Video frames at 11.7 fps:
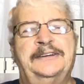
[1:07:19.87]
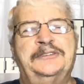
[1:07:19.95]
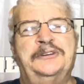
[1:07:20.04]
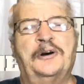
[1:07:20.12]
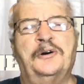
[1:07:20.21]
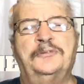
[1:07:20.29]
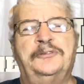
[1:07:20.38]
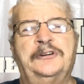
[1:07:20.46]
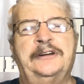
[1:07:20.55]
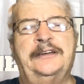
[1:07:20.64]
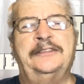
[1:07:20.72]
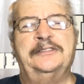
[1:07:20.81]
go over
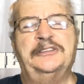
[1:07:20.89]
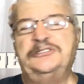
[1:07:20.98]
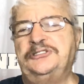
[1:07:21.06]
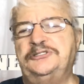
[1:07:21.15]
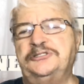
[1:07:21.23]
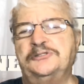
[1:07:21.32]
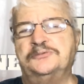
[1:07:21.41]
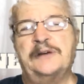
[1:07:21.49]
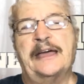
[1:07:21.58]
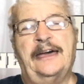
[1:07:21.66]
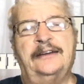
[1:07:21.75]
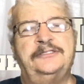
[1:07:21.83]
and listen to a
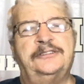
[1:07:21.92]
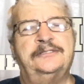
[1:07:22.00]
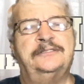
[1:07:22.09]
rant.